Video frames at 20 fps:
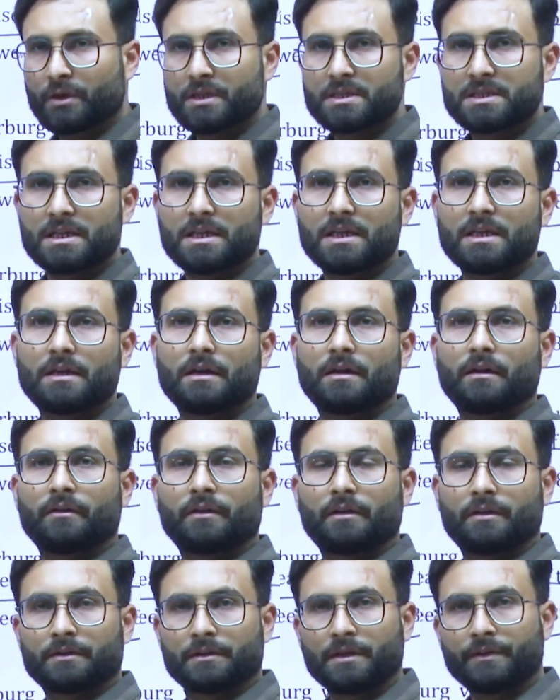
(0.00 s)
you can say
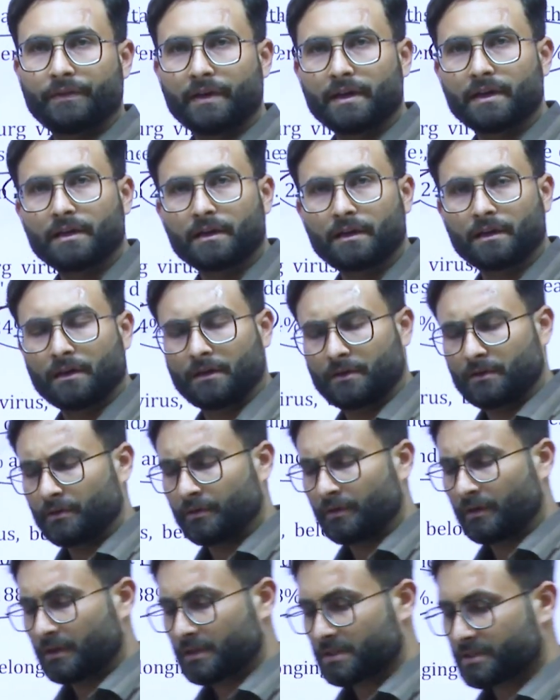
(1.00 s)
uh, different uh,
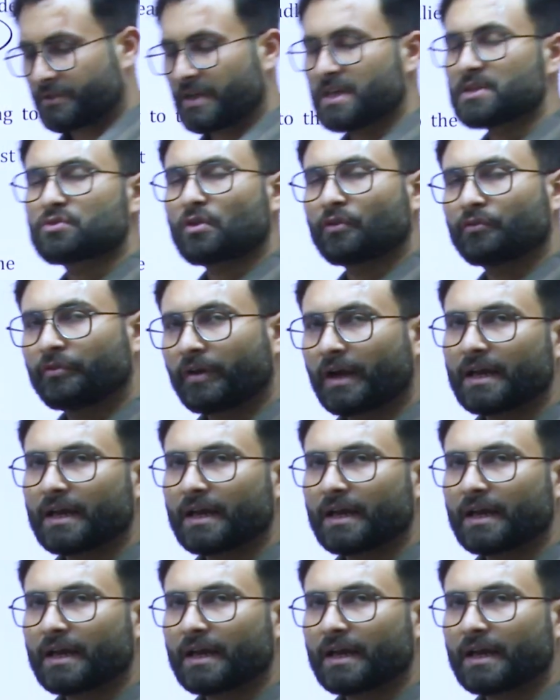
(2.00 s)
uh, strains of